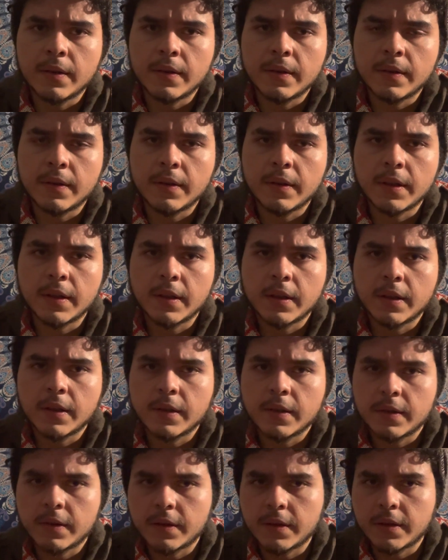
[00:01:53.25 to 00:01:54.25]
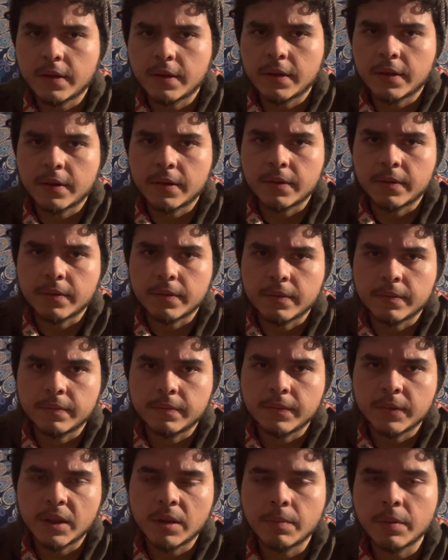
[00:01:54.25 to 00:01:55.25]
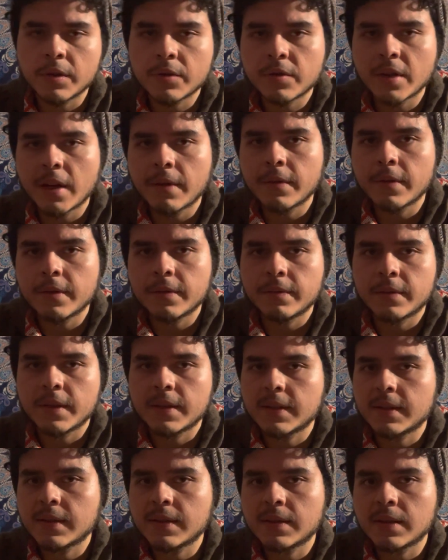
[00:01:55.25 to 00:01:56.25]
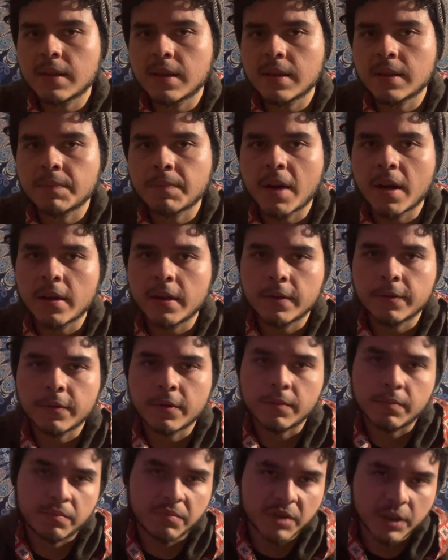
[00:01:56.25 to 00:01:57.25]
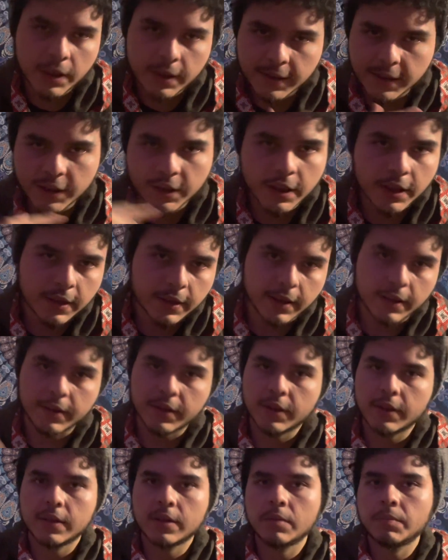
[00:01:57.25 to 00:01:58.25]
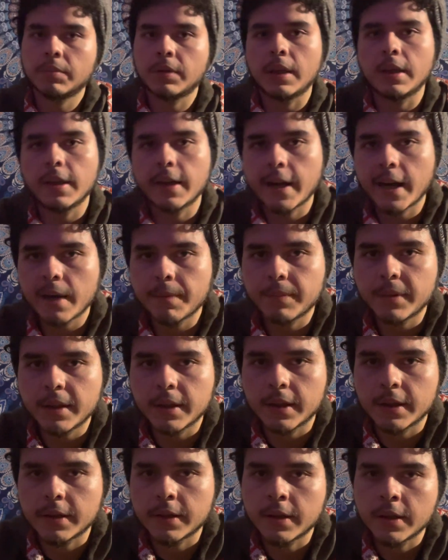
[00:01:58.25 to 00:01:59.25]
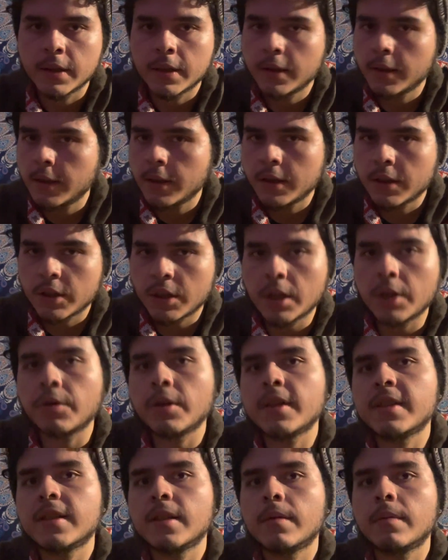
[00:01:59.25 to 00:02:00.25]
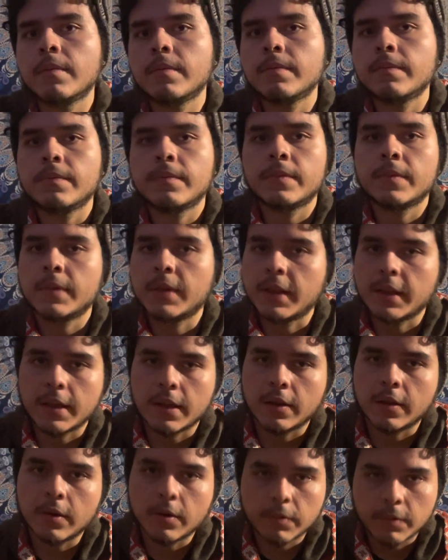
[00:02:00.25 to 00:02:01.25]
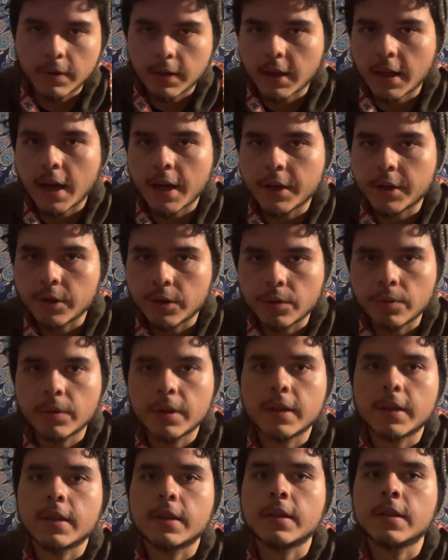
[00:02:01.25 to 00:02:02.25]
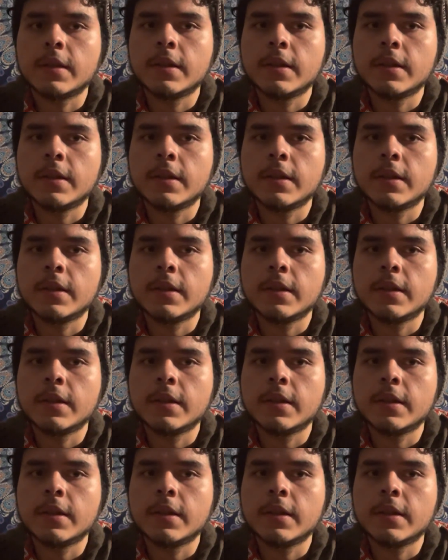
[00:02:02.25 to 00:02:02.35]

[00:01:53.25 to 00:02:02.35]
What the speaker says: the bus driver is smiling from cheek to cheek, like she's completely happy, and she greets him like, "Hello, how you doing?"